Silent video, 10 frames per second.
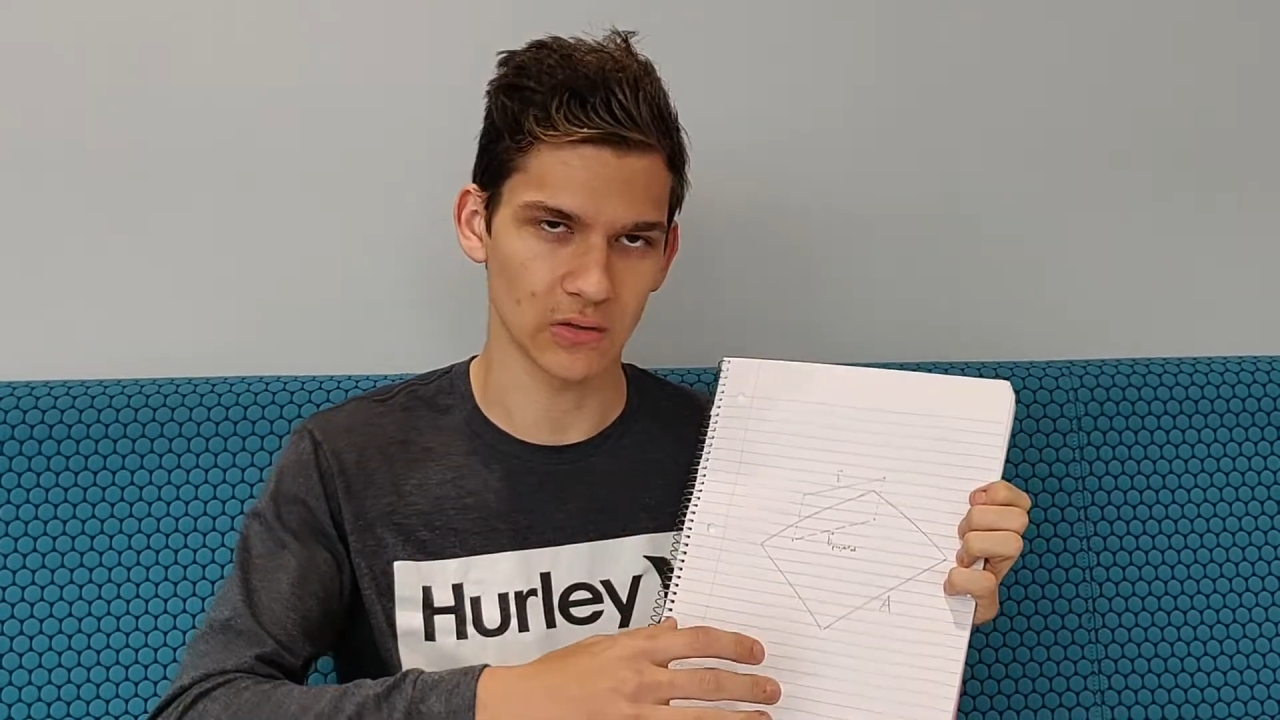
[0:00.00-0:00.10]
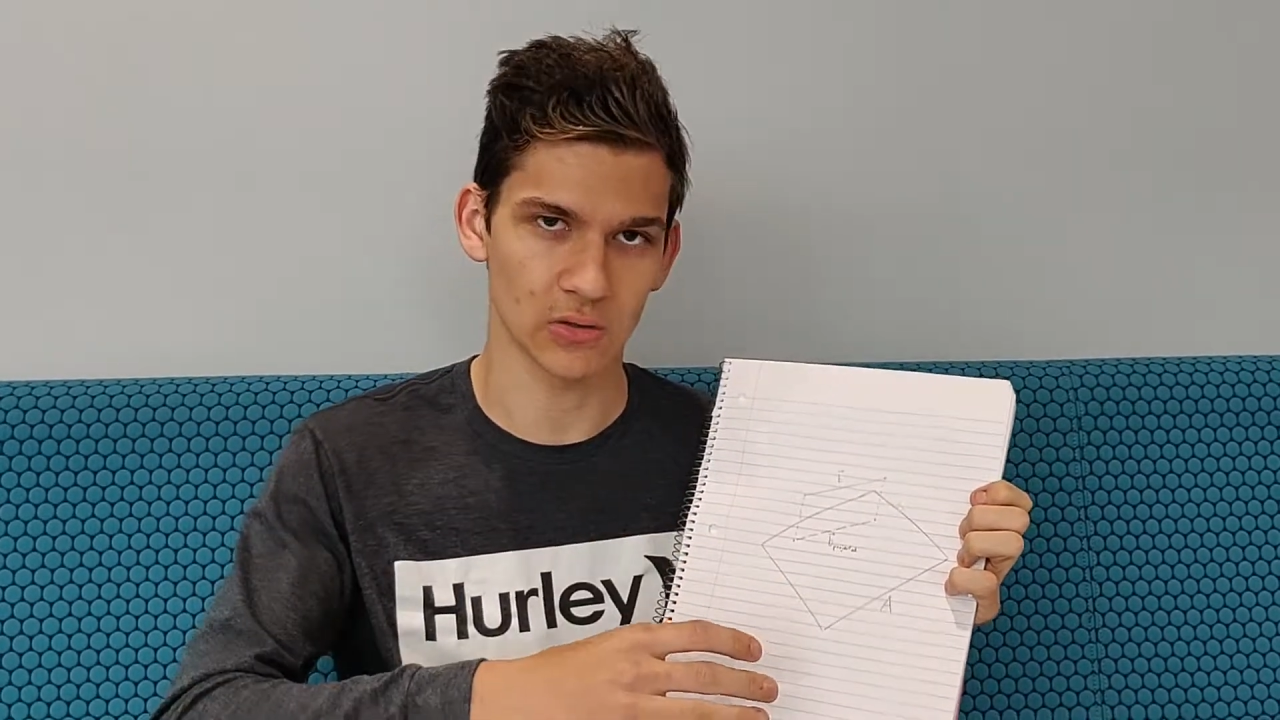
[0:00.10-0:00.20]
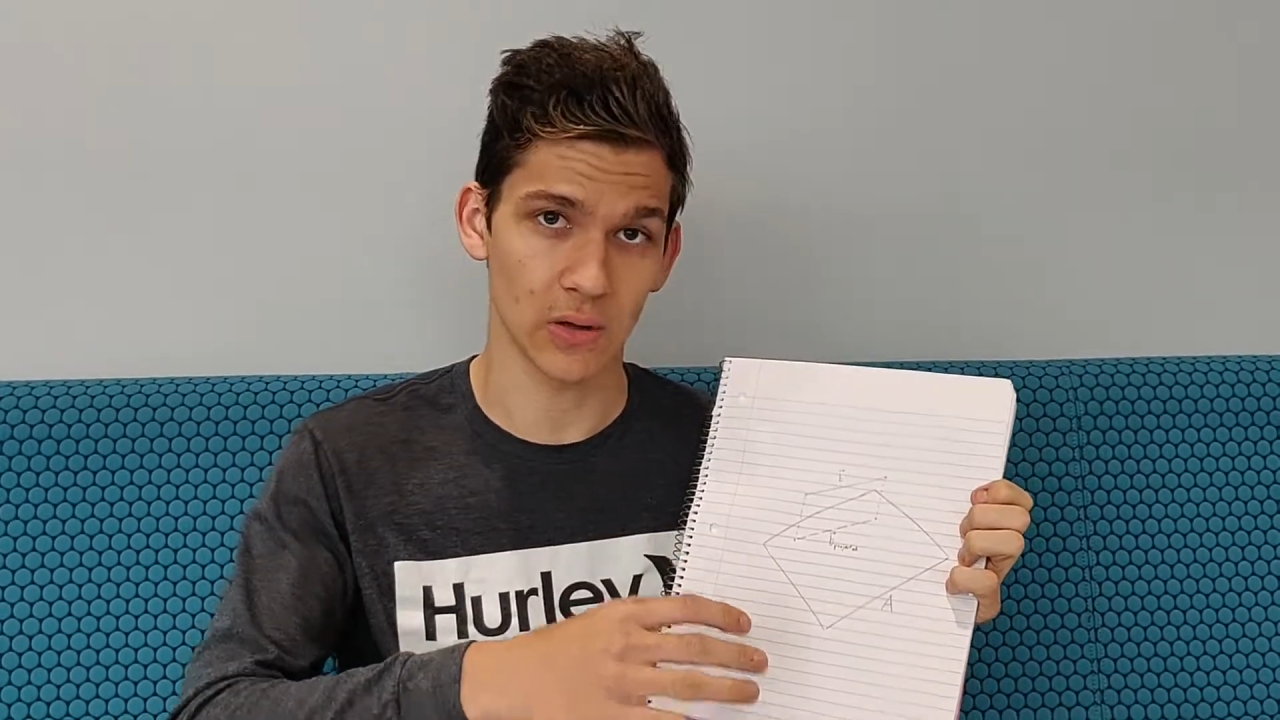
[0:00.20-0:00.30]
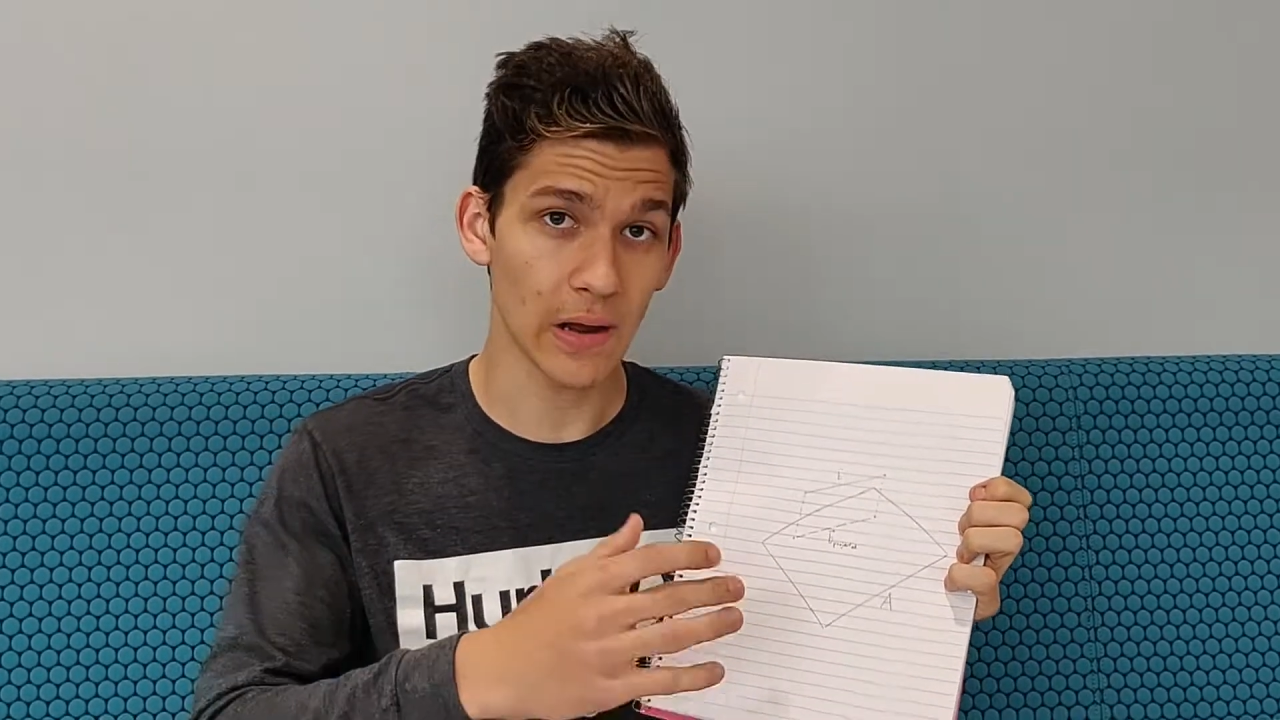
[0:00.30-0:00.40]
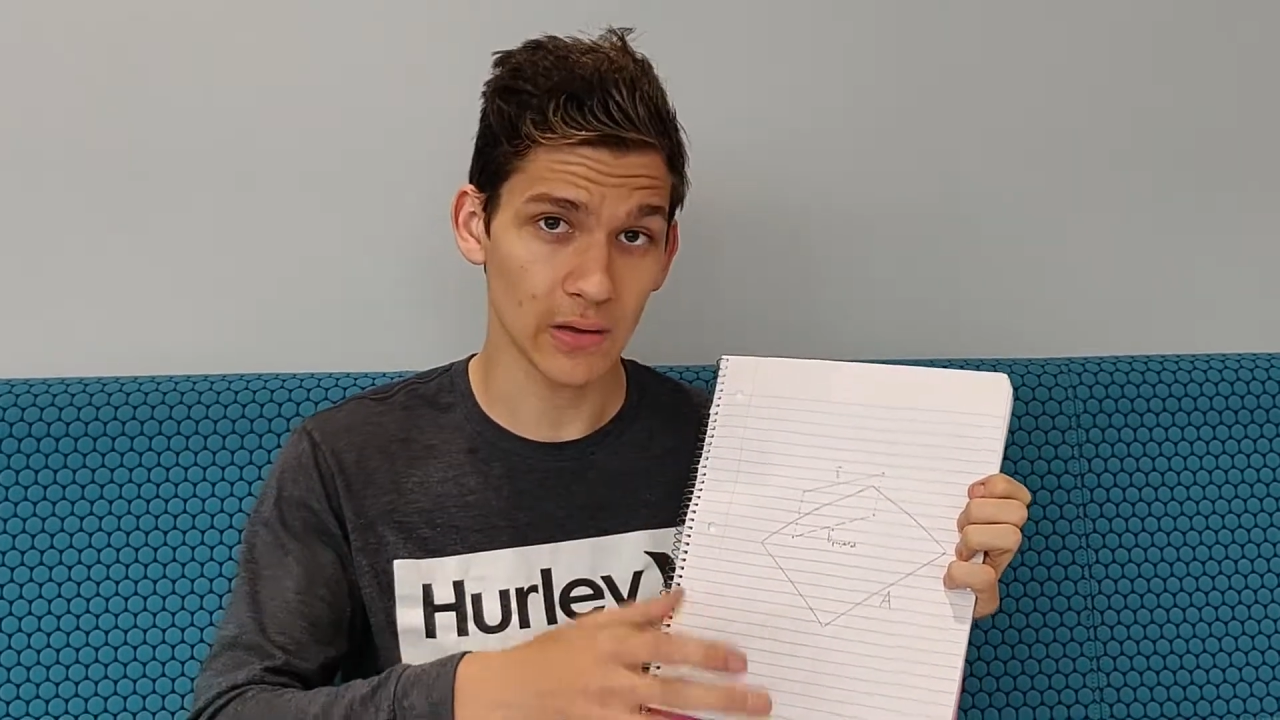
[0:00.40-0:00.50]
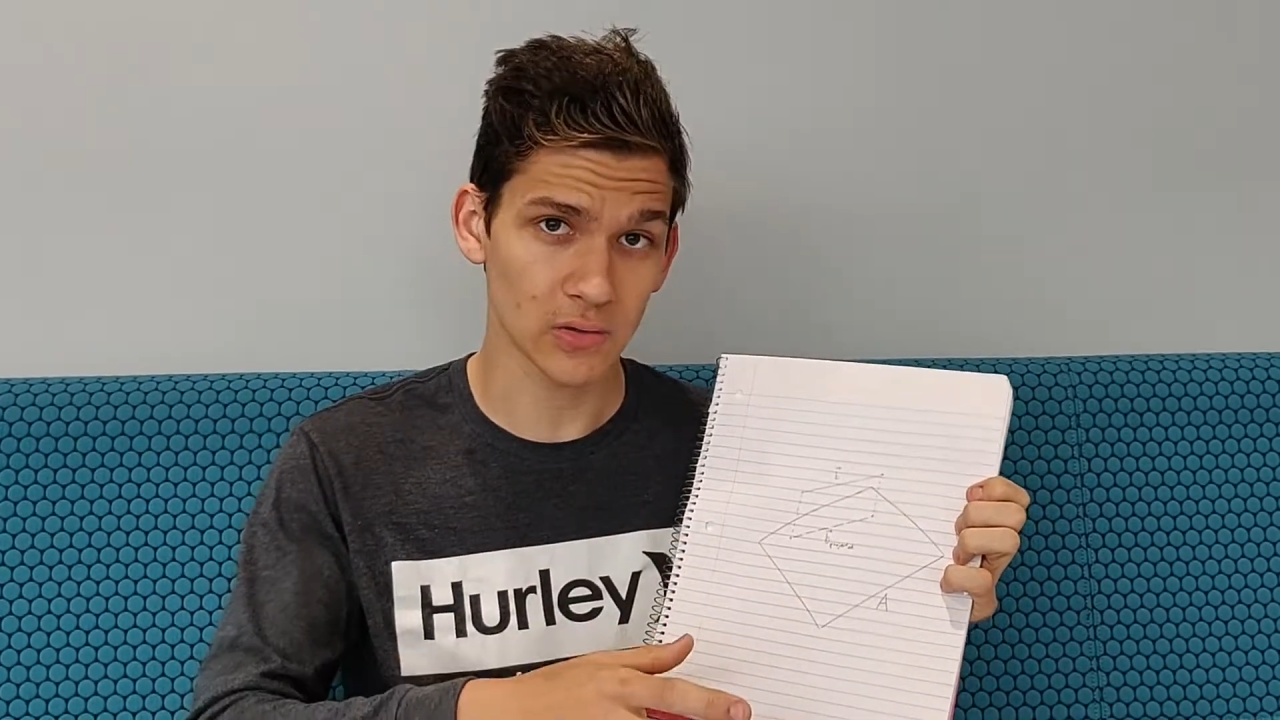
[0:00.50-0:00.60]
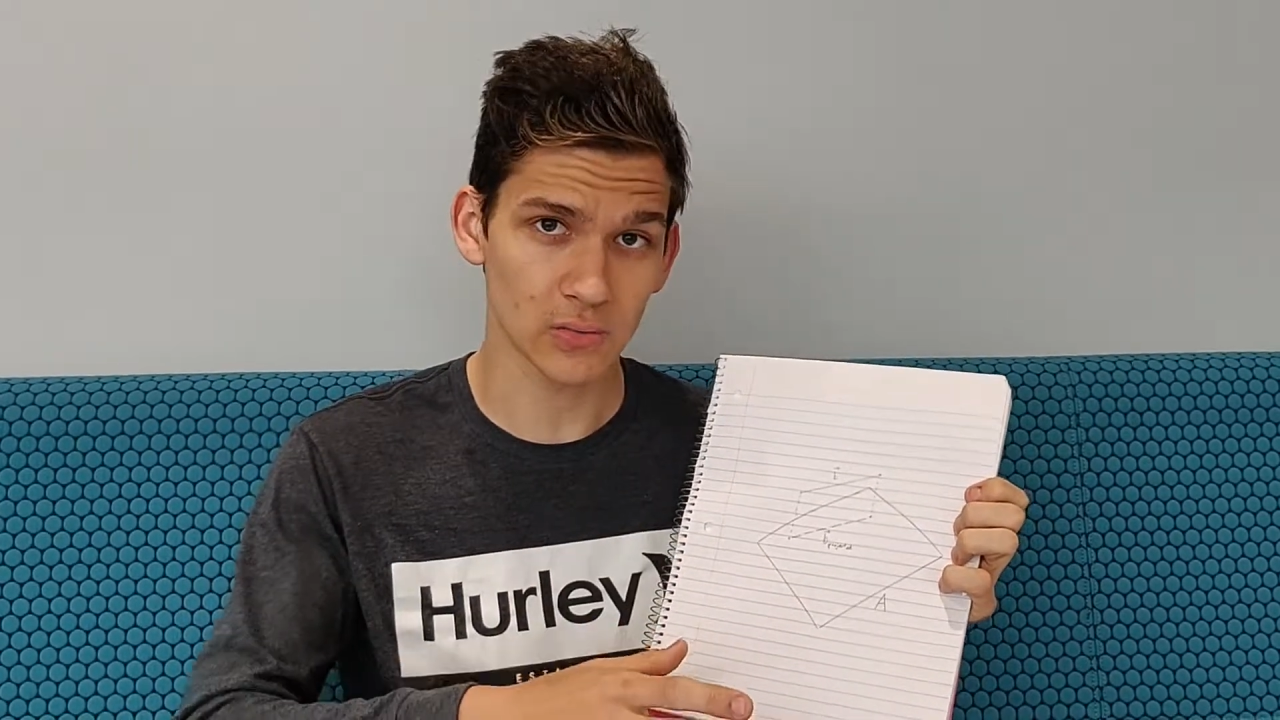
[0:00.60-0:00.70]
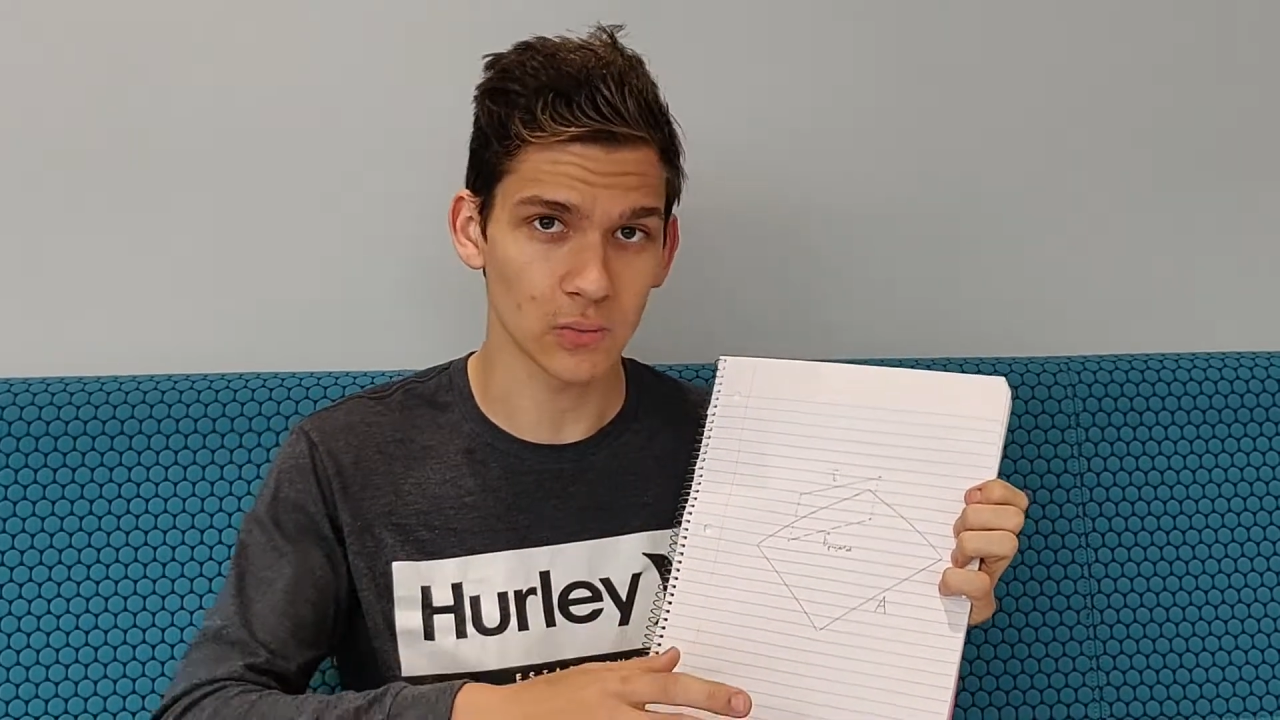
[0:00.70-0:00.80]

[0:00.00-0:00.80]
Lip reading: interact